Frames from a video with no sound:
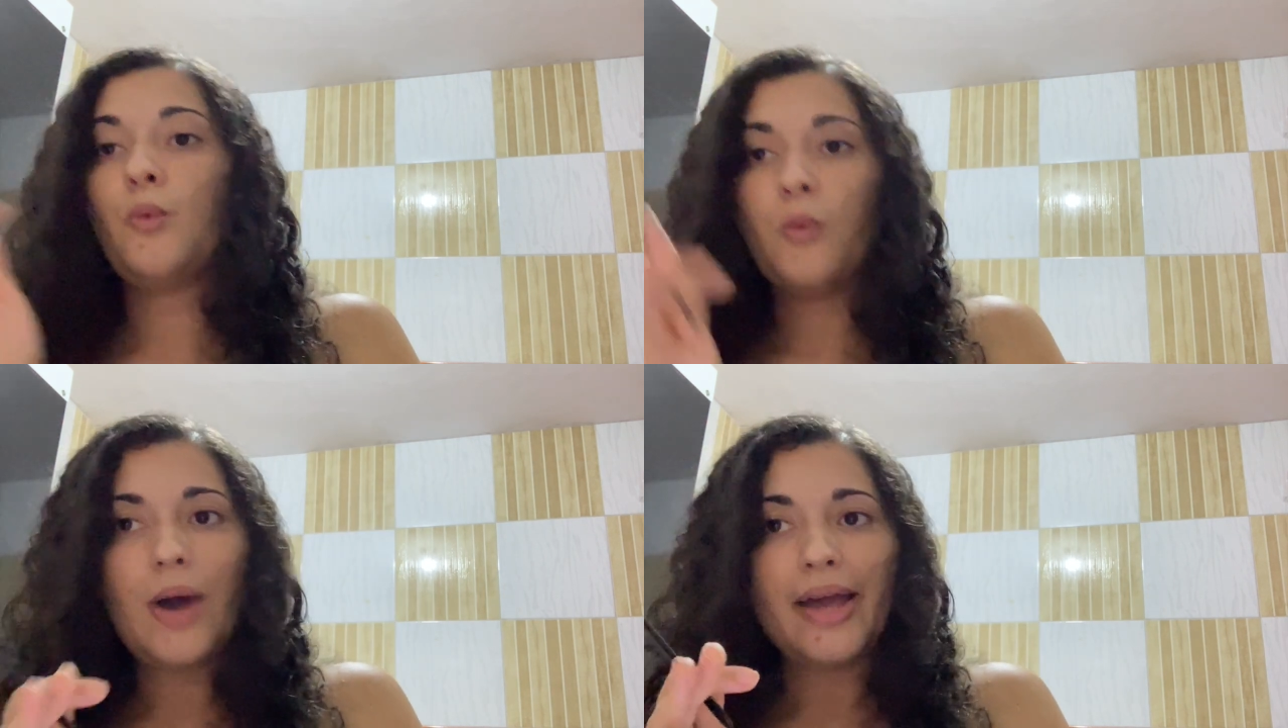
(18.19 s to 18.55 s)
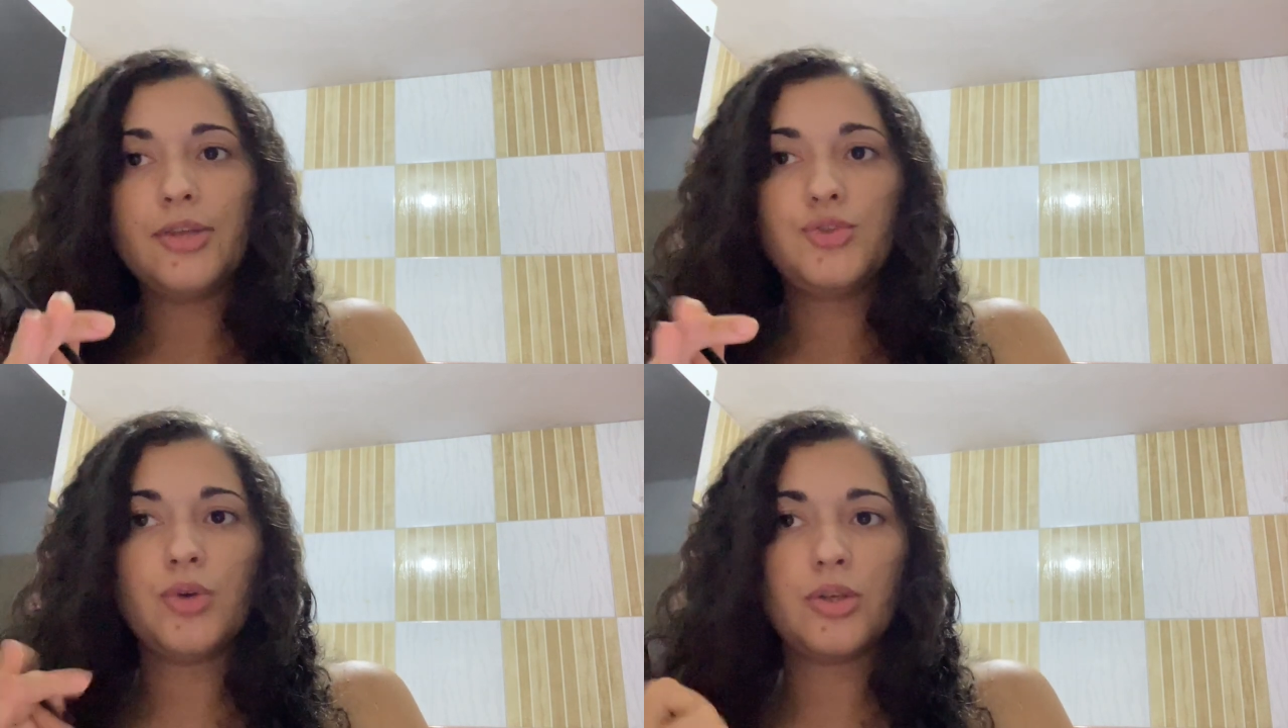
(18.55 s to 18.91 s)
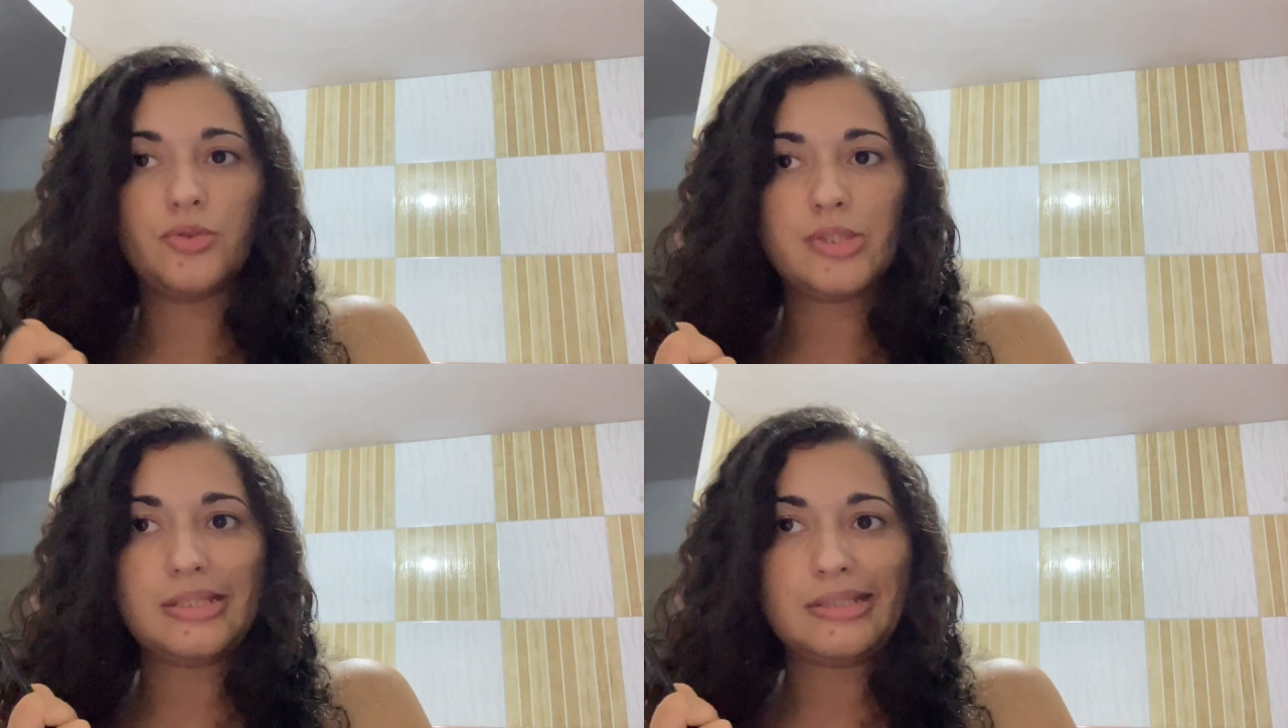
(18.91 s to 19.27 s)
Why do I
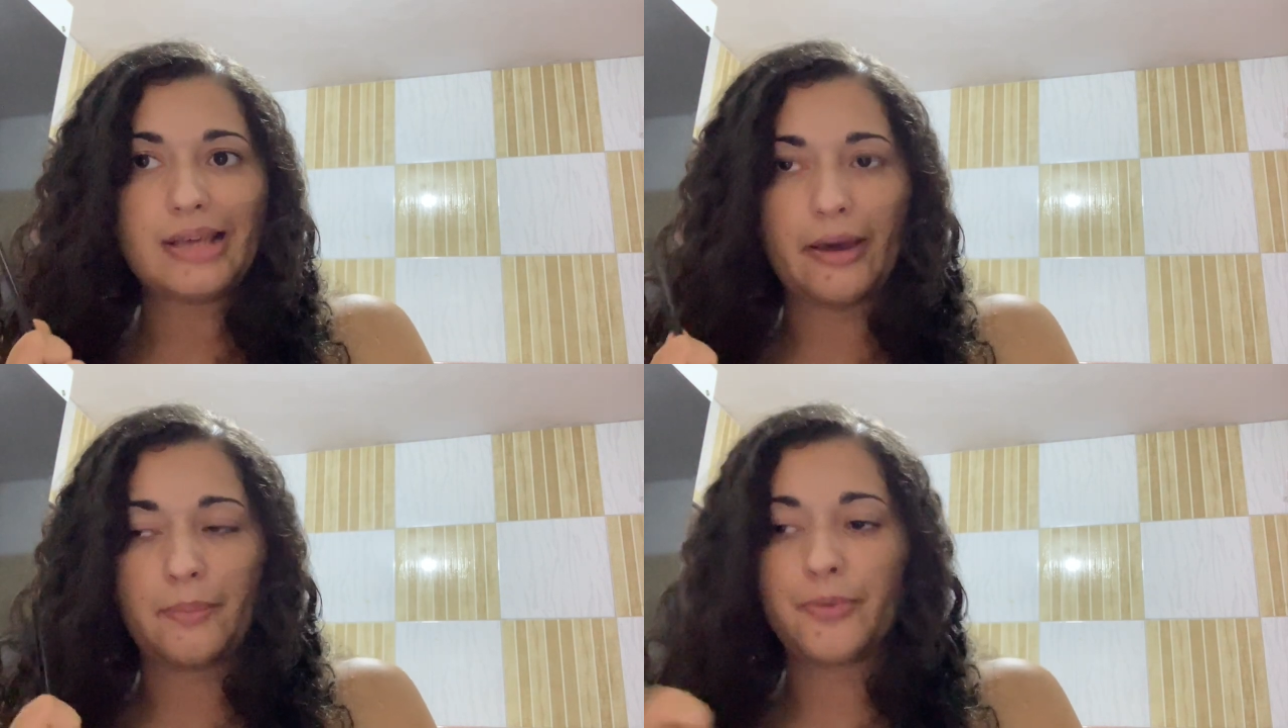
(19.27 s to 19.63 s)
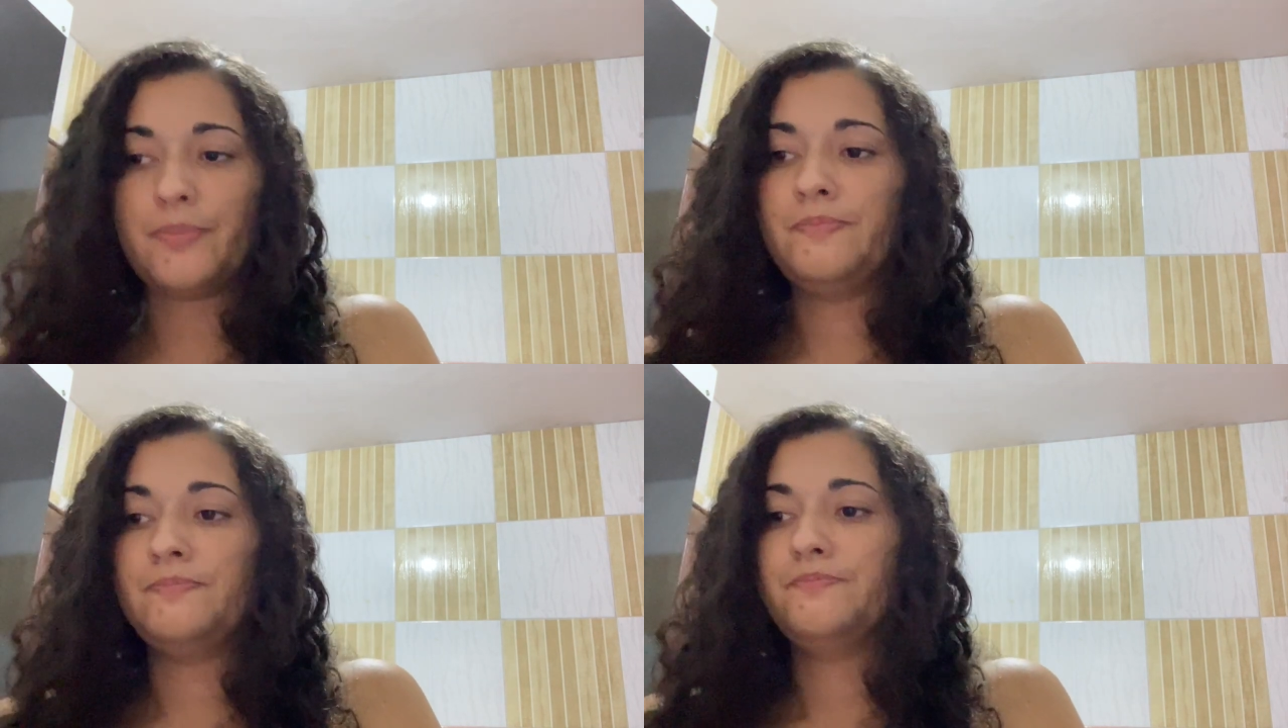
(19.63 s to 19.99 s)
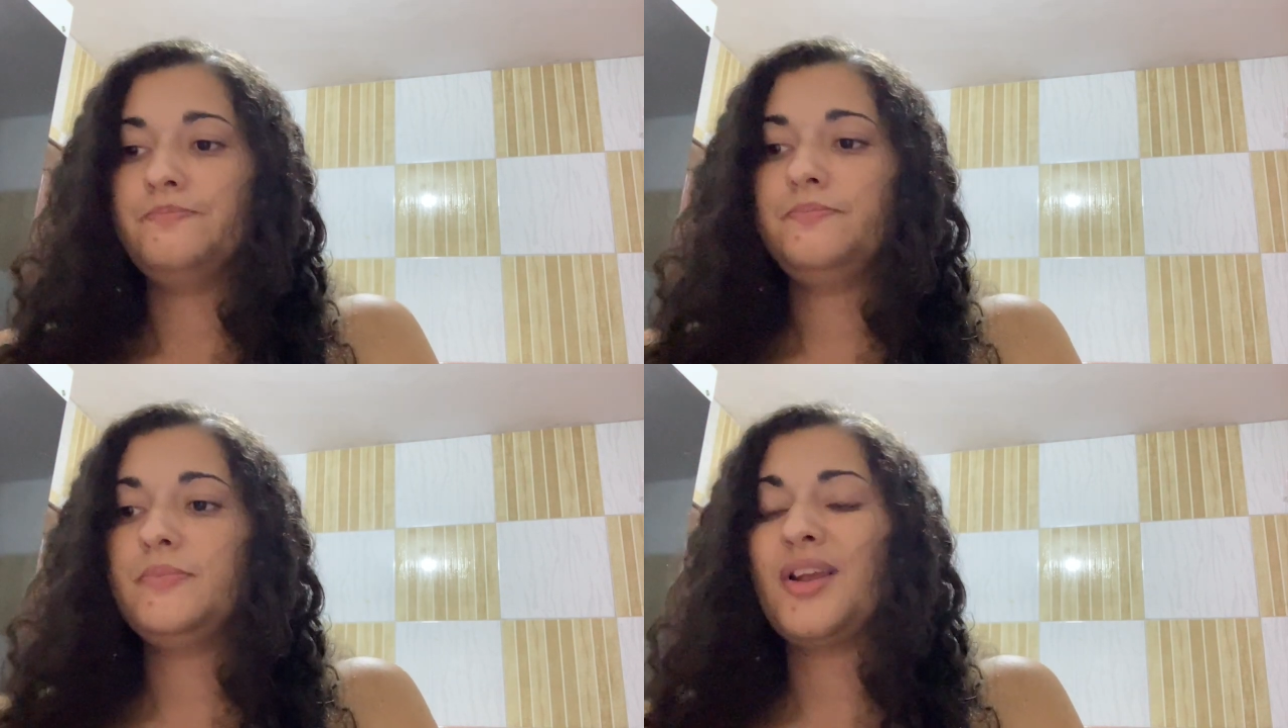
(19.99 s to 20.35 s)
use this app?
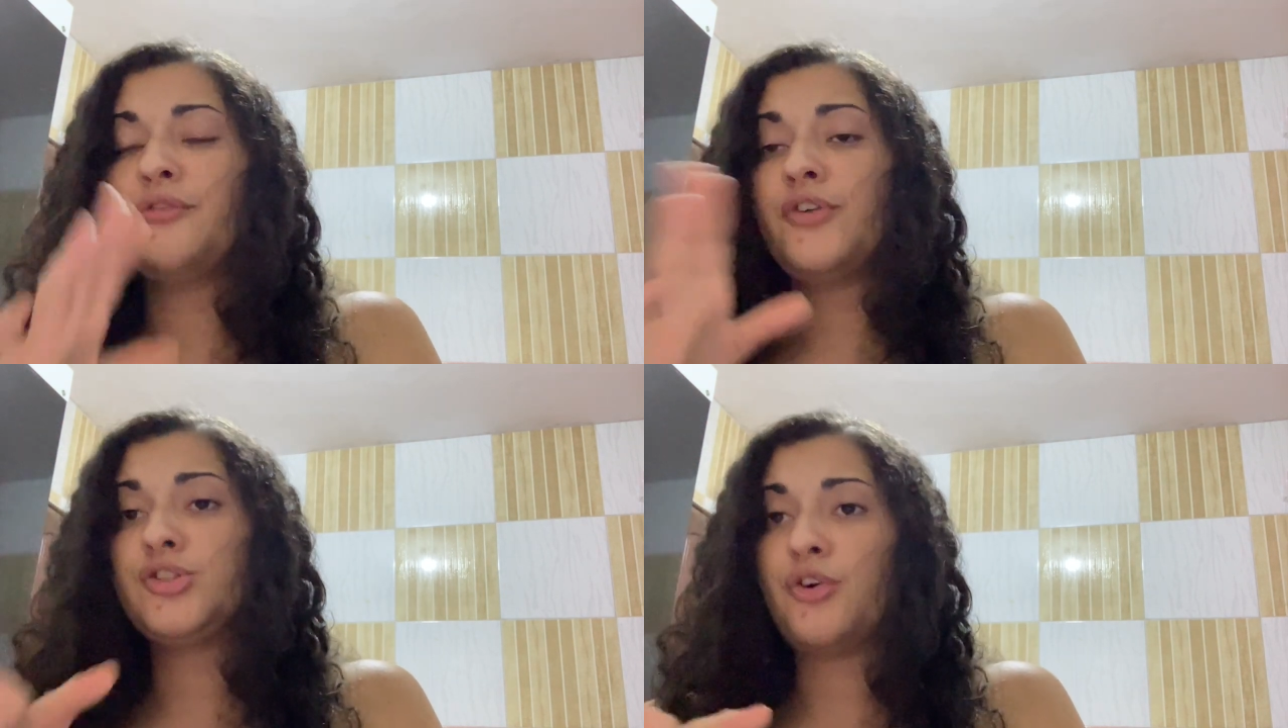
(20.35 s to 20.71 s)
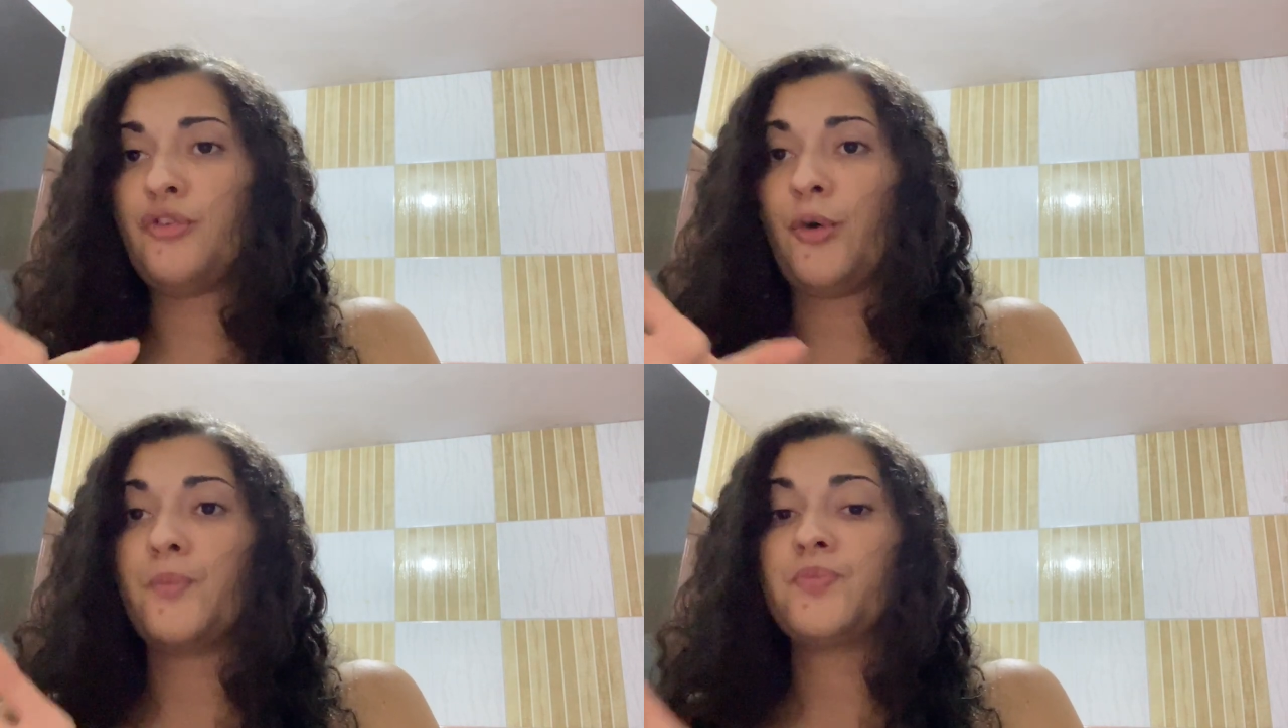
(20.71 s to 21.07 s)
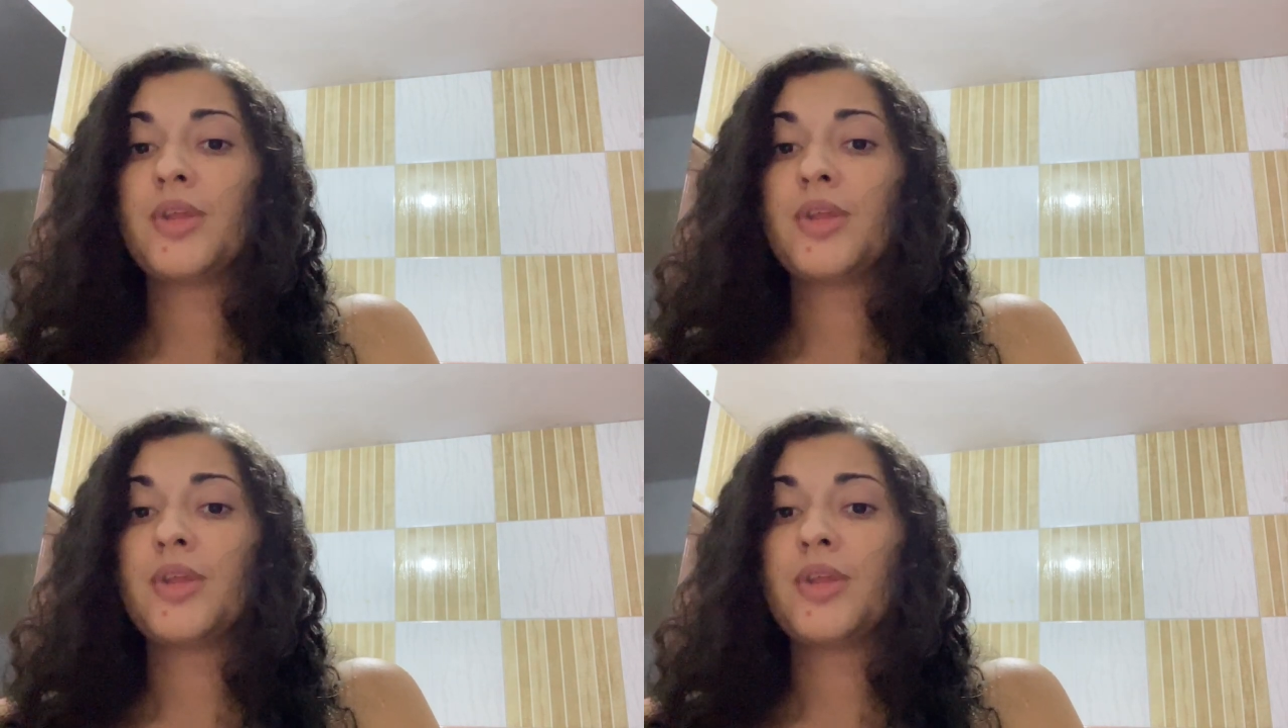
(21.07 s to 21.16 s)
First of all,